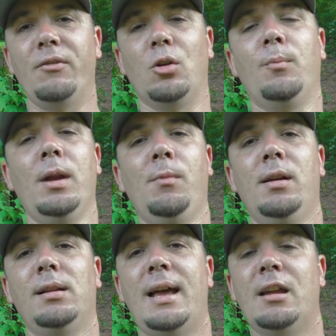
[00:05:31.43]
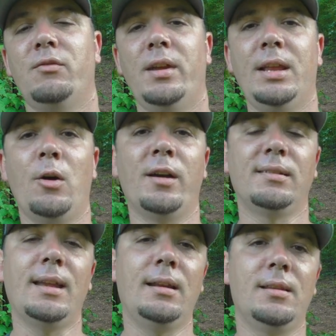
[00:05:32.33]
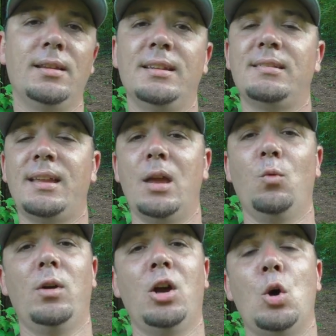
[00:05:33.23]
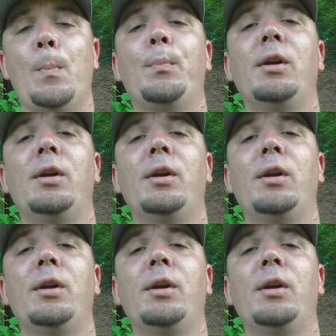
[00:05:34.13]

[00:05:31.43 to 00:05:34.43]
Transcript: Now if you remember in the last video, I stated that this thing will help